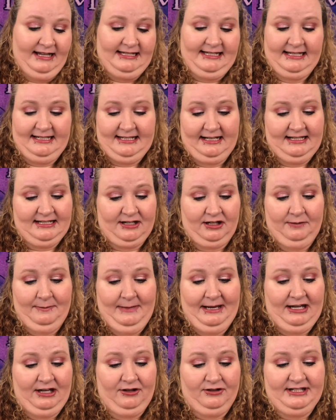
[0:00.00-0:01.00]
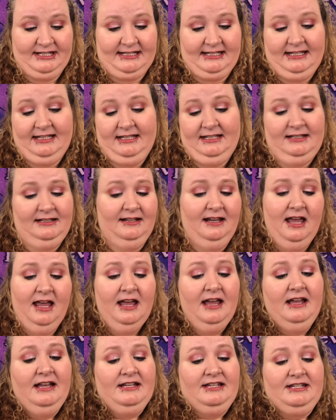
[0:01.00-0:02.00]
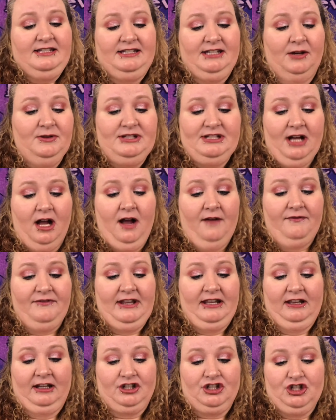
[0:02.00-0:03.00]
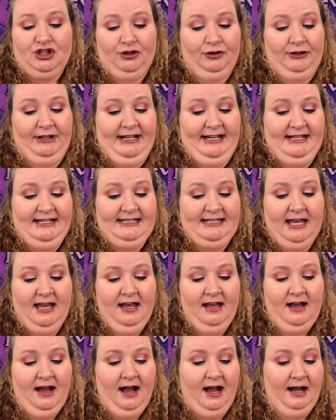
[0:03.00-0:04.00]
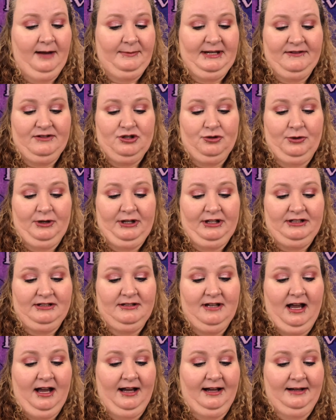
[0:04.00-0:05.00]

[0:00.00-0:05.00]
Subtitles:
It says that it's going to make your skin so soft and luxurious, gives you a